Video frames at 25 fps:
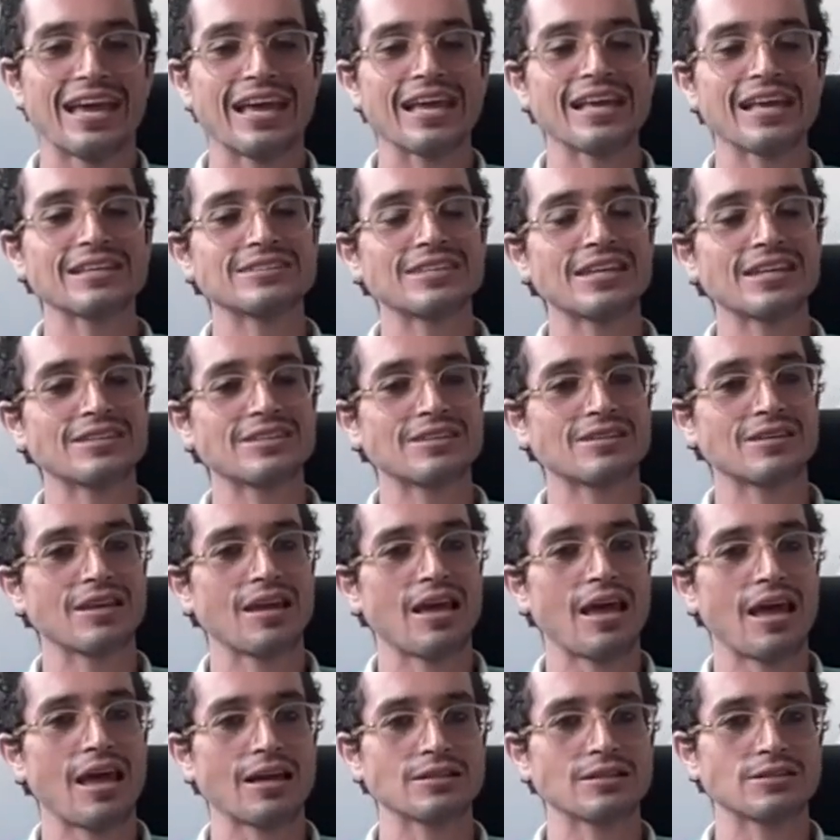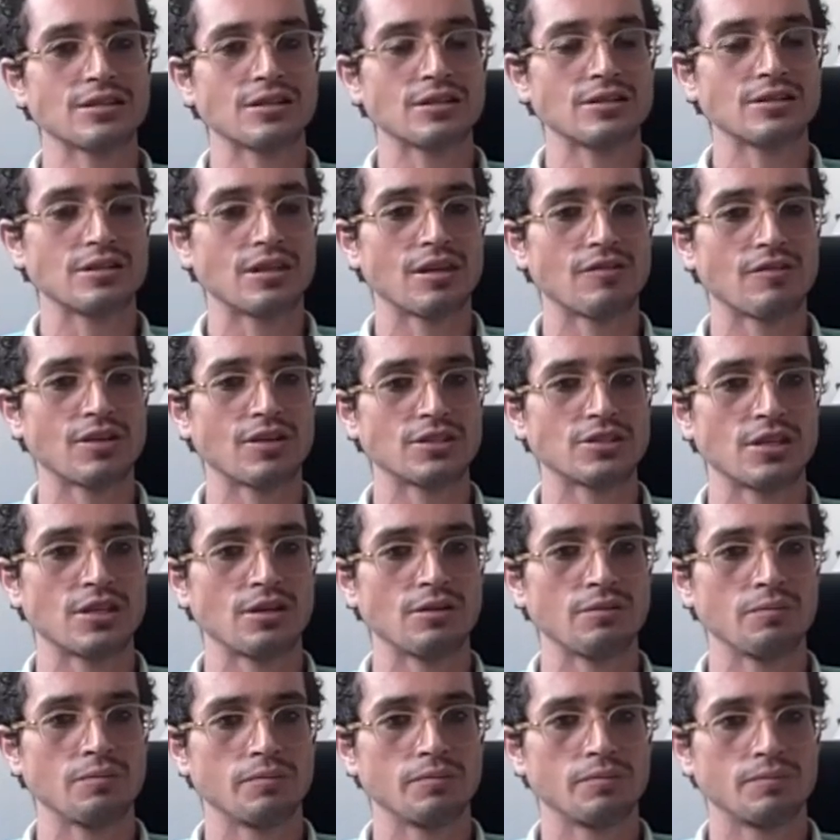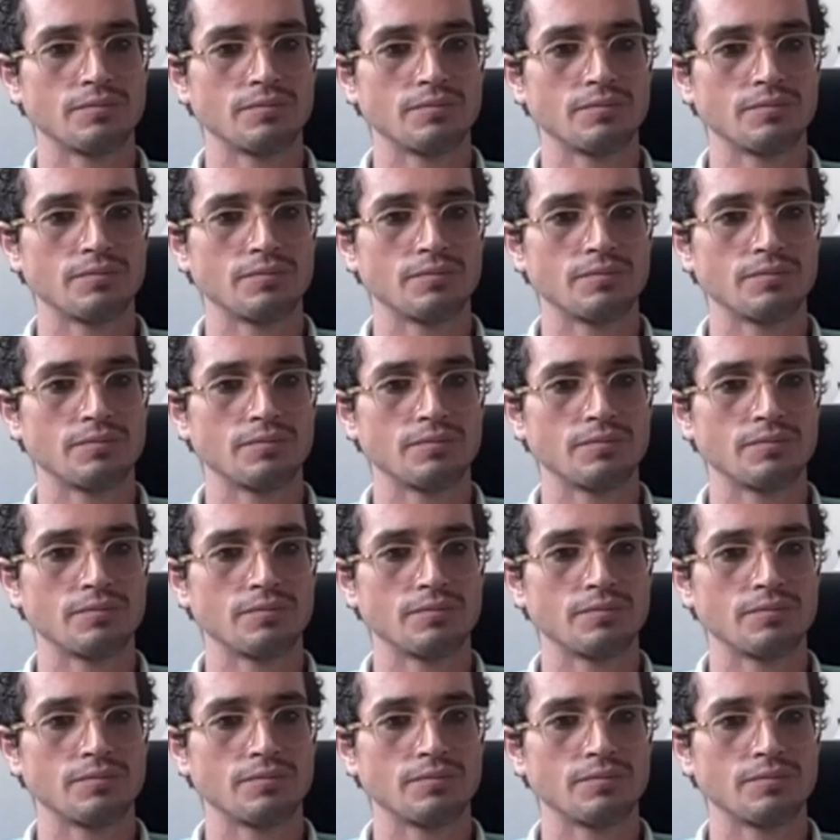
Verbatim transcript: Is it answered, Divyaji?